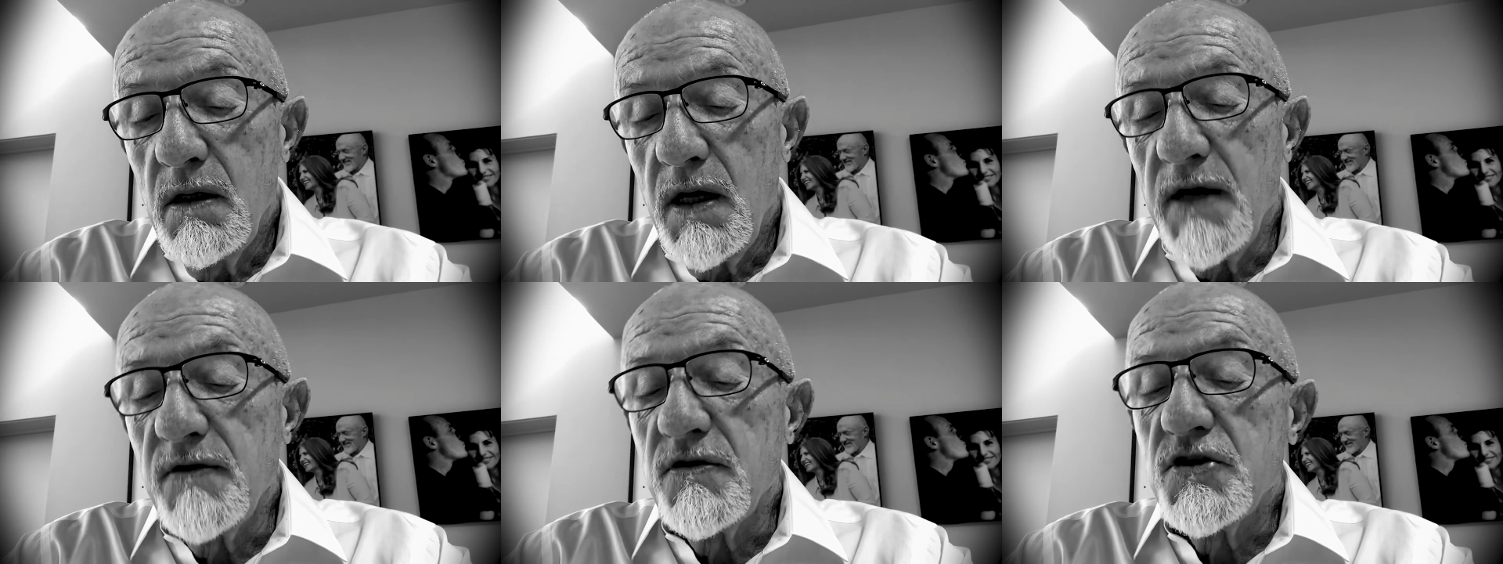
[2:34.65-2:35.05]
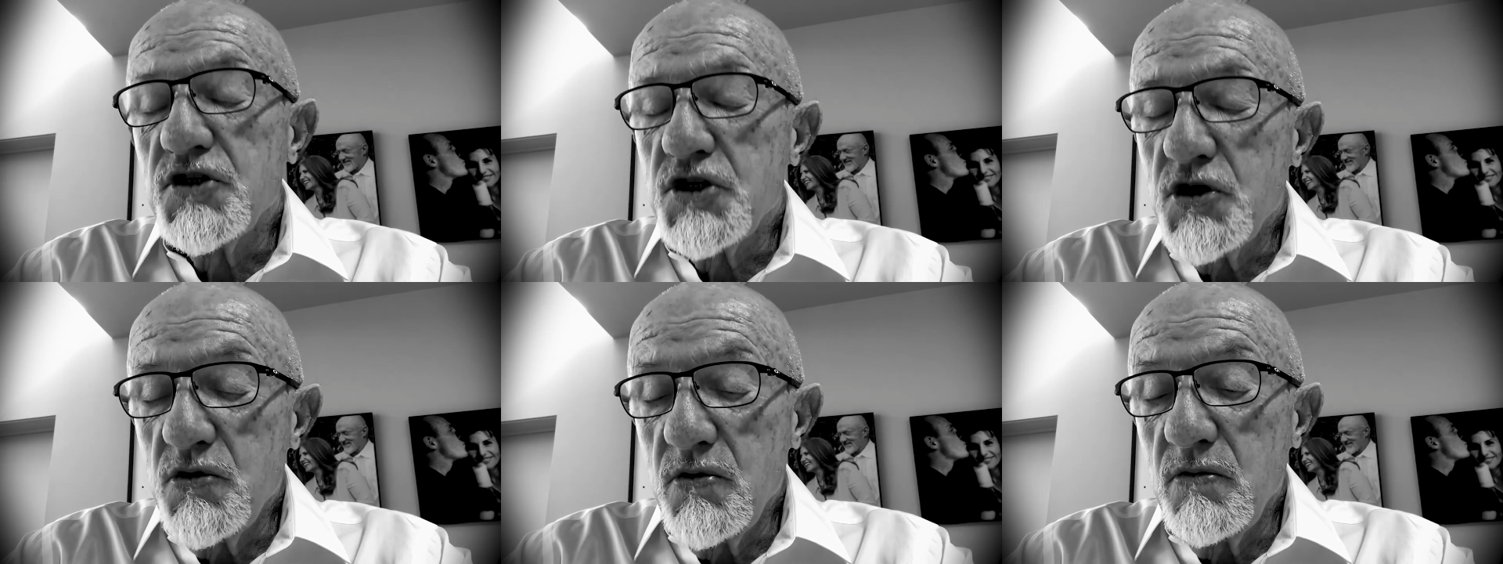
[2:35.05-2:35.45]
and
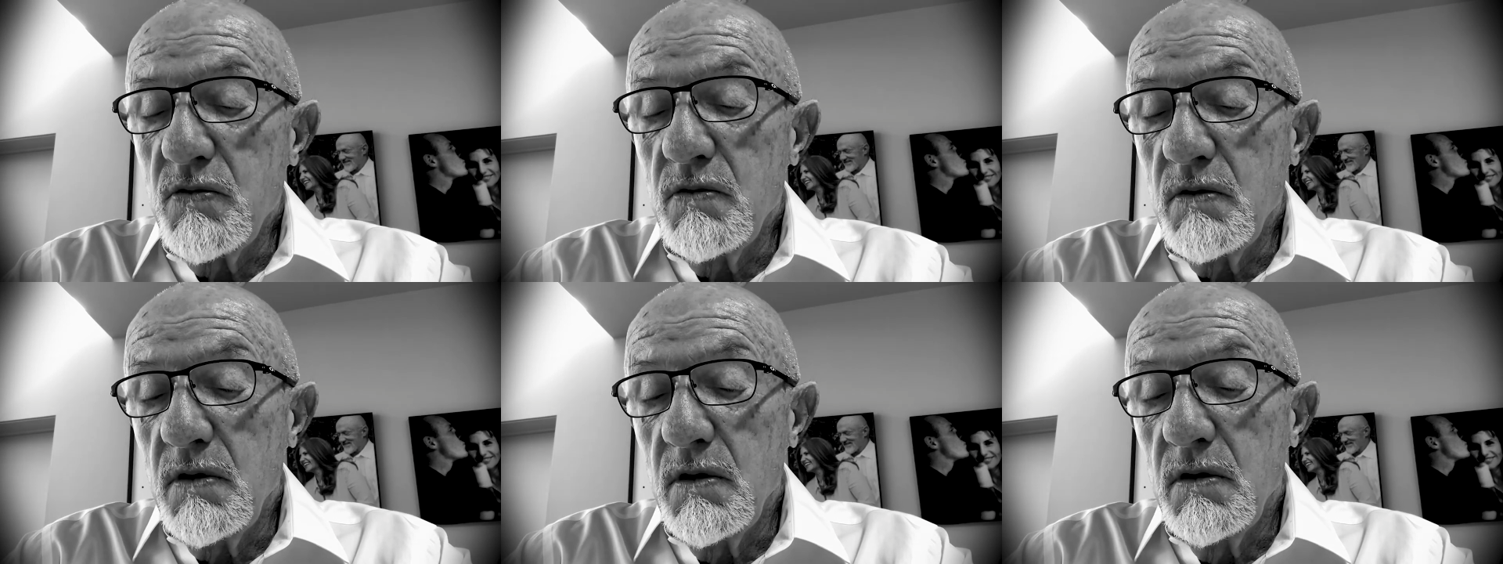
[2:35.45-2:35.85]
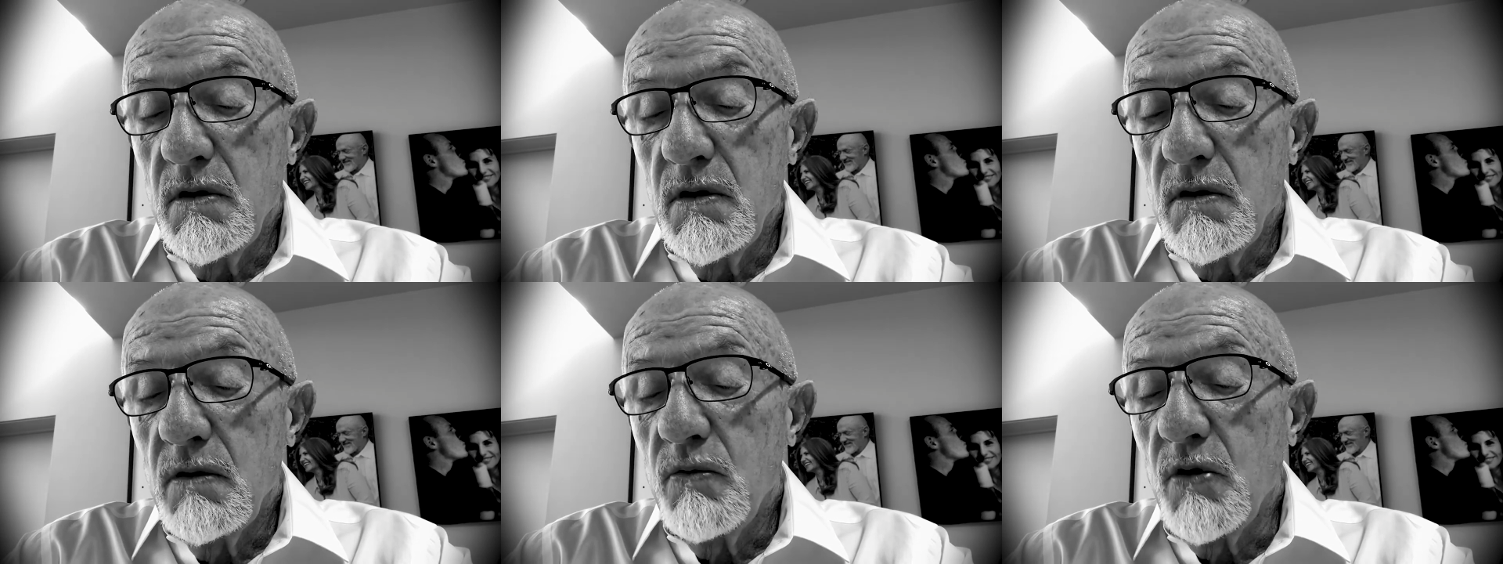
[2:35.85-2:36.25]
soon
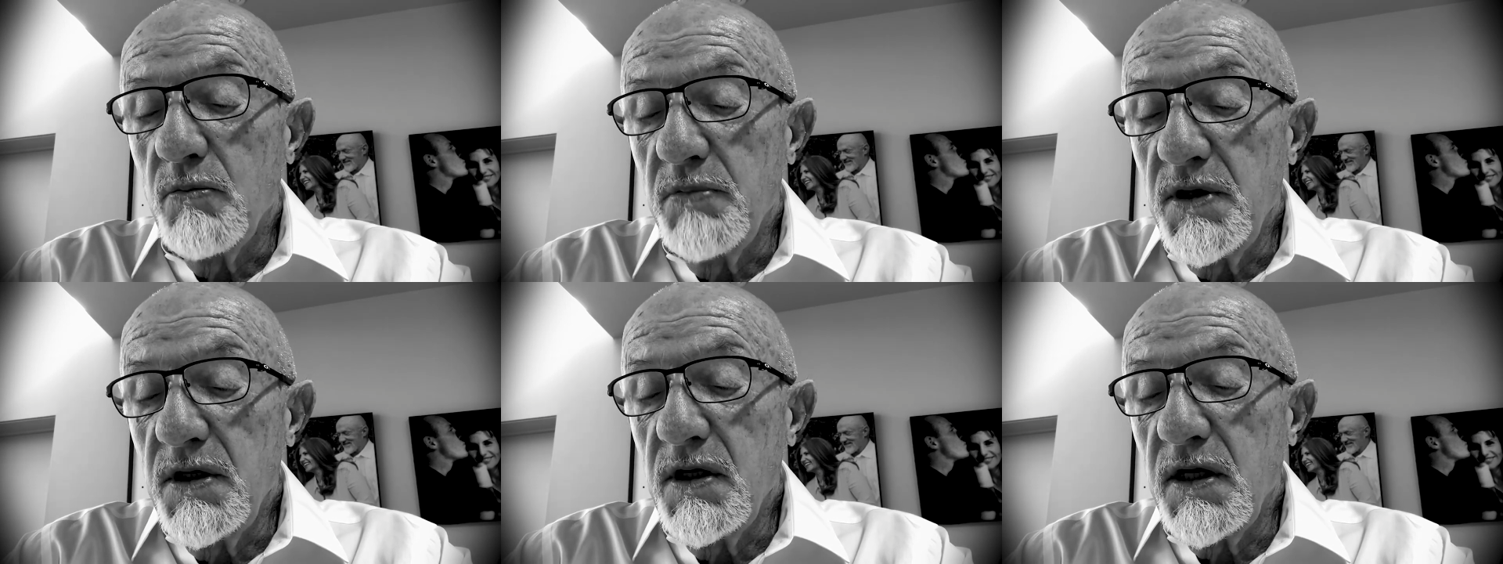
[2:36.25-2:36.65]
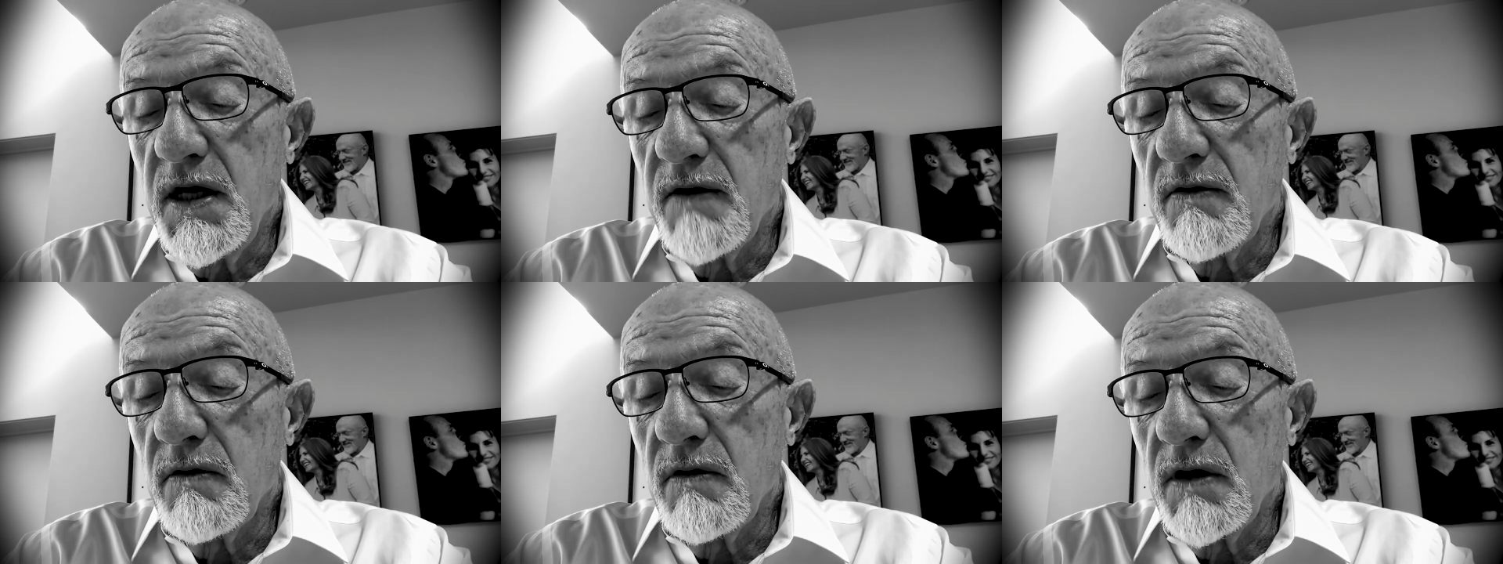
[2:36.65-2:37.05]
we'll be
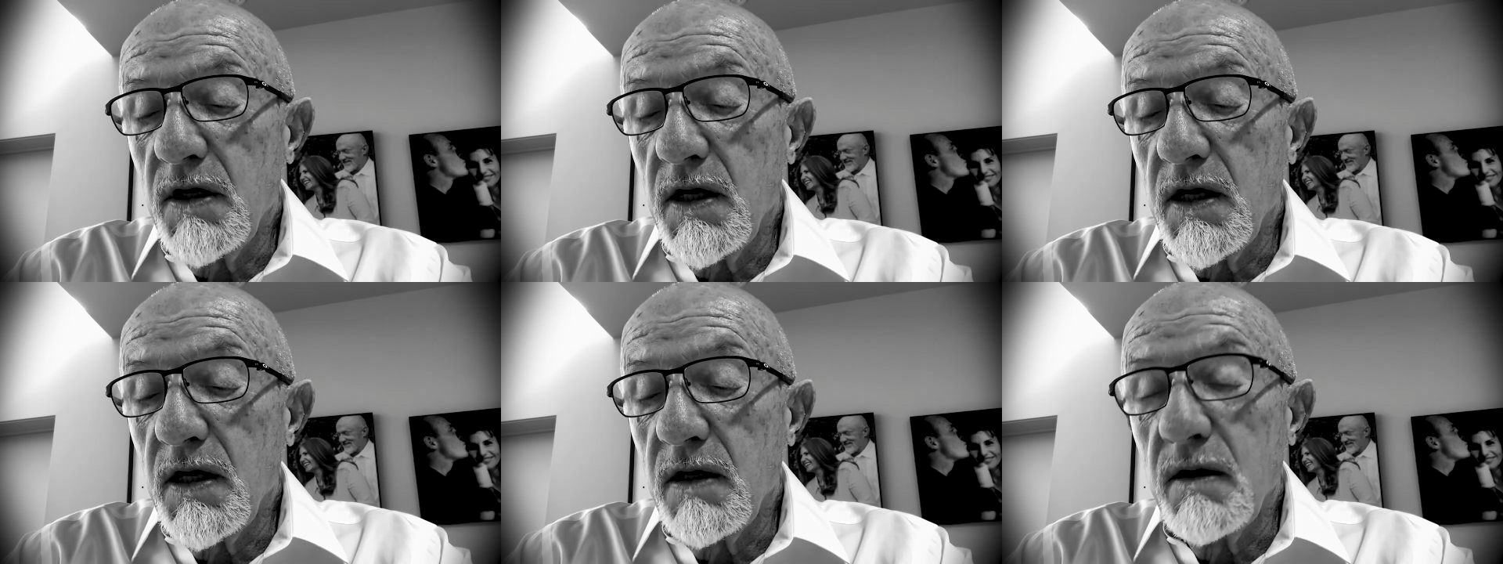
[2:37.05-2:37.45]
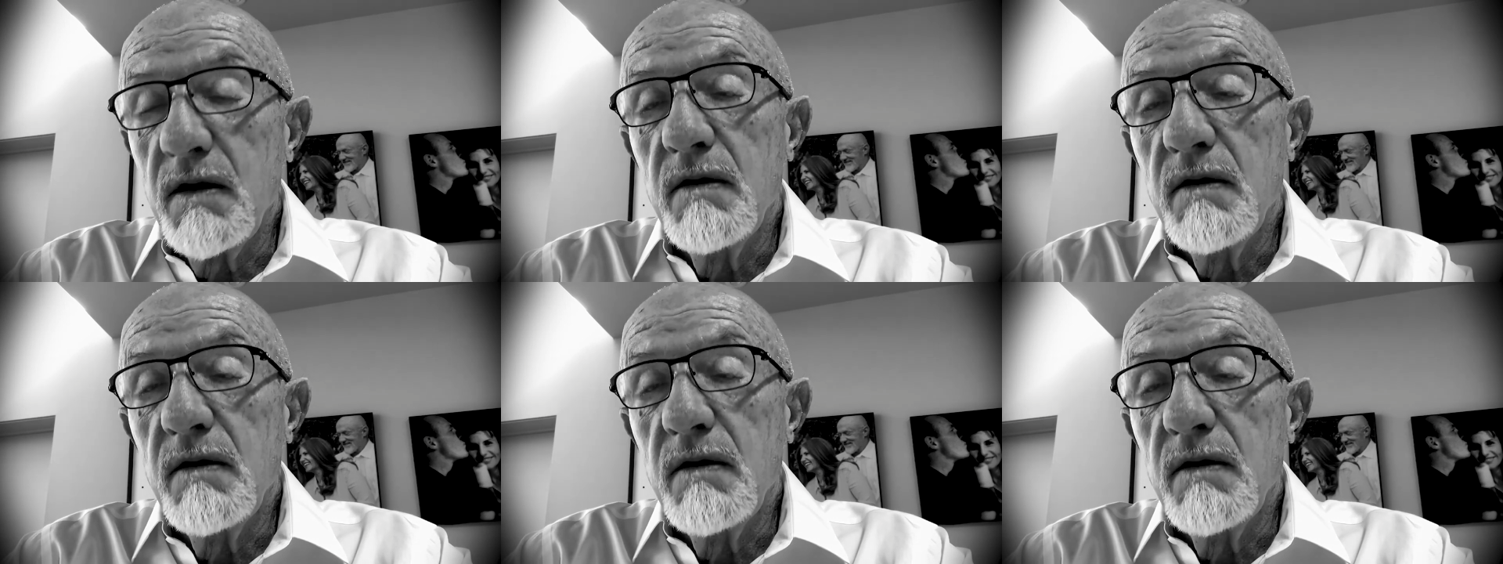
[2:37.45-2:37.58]
together again.